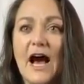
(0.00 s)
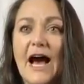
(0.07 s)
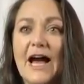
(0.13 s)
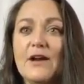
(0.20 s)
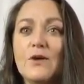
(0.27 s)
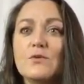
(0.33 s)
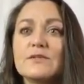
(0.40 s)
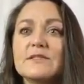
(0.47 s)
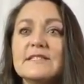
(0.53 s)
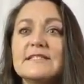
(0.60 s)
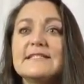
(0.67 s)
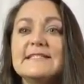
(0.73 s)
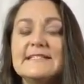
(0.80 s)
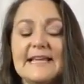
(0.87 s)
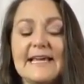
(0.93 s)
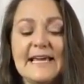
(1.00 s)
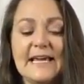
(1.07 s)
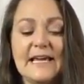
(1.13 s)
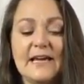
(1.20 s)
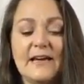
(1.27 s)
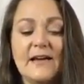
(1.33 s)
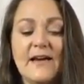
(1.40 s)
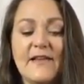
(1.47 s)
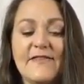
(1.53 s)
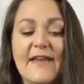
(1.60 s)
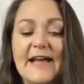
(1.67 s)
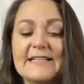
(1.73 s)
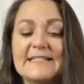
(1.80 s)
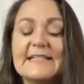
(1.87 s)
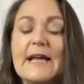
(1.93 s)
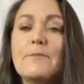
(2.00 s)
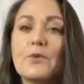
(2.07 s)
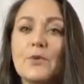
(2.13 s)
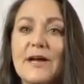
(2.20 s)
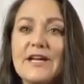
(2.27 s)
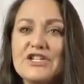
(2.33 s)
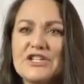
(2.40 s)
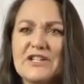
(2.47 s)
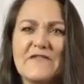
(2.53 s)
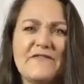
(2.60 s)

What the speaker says: I don't see that separation